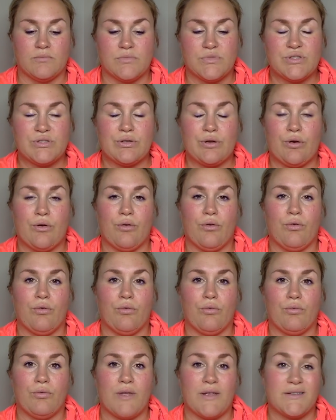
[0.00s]

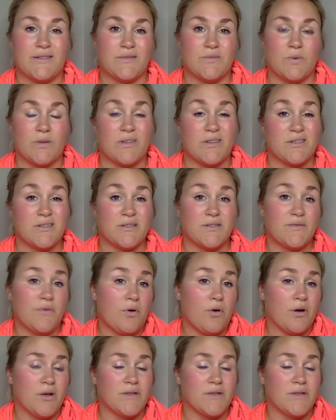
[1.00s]
So this is what this is for.